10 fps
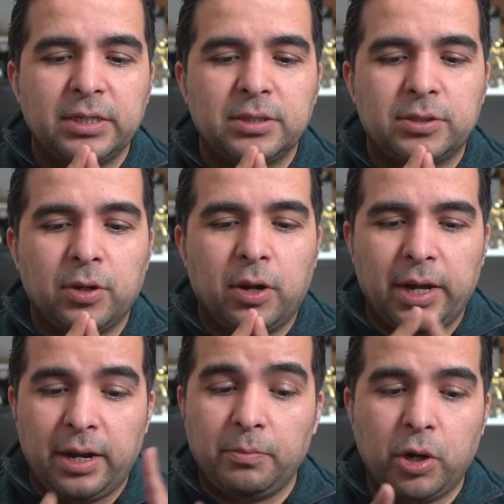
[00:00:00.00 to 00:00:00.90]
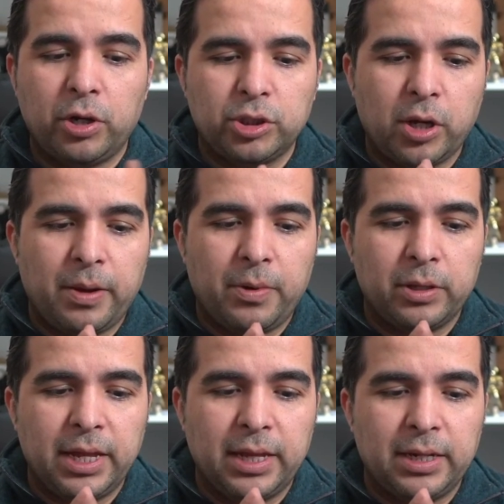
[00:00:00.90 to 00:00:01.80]
So, and I'm gonna talk
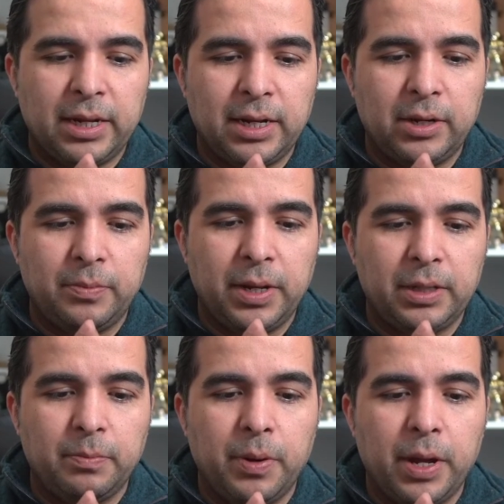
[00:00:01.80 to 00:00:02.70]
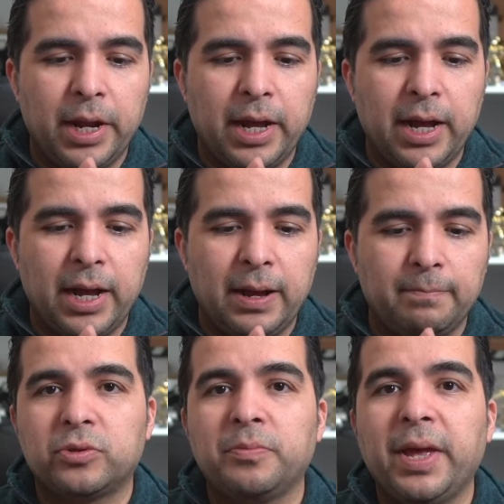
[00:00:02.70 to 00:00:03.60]
about that in a little bit, but
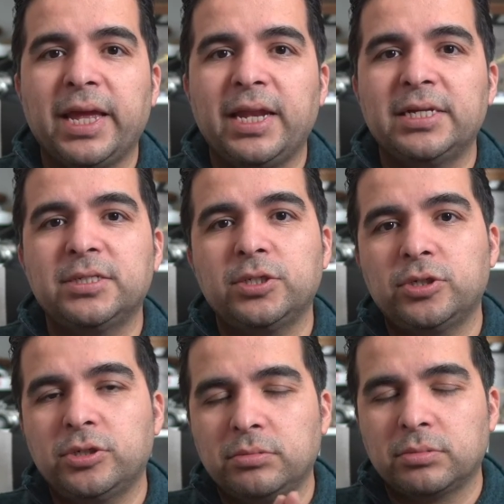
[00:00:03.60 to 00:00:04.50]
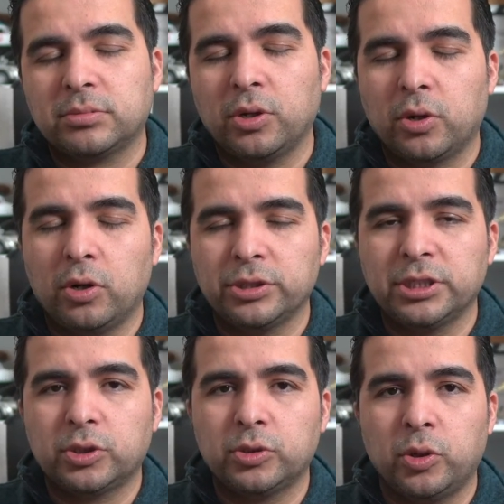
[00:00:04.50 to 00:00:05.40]
to make it easier, the
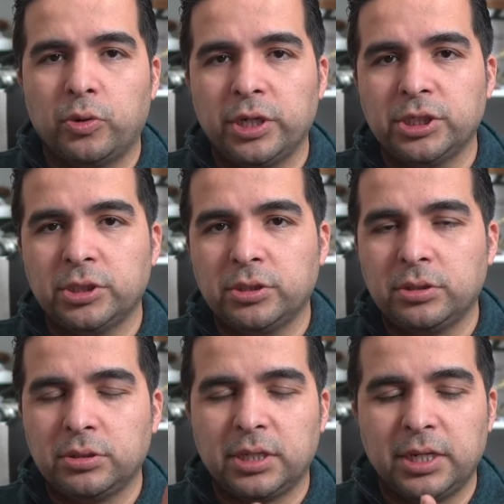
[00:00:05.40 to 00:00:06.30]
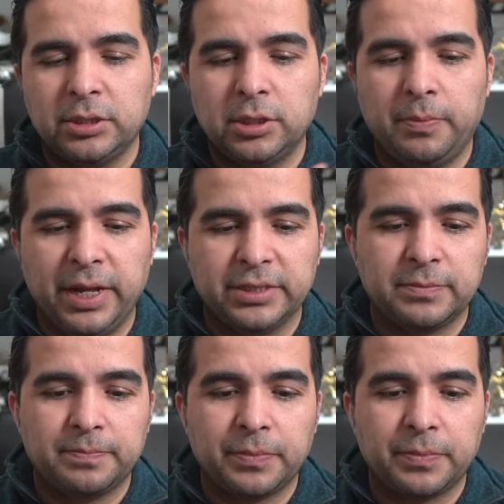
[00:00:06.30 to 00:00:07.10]
closest to the original is the best.